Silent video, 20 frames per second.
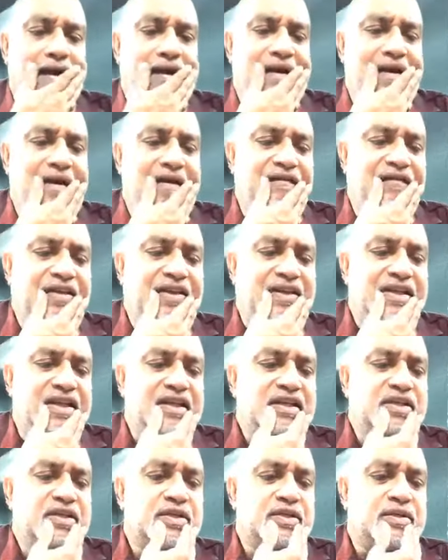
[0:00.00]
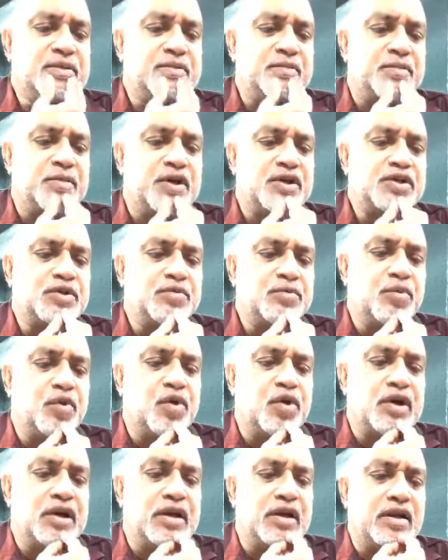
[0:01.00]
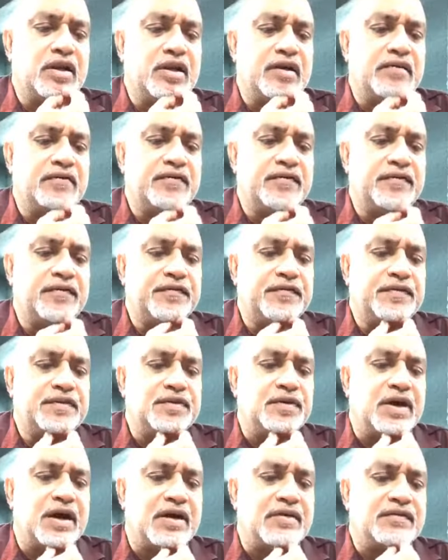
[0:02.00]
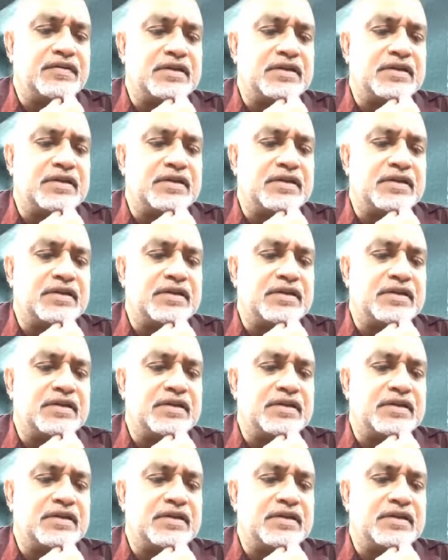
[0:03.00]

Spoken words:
If it takes much more than love to have a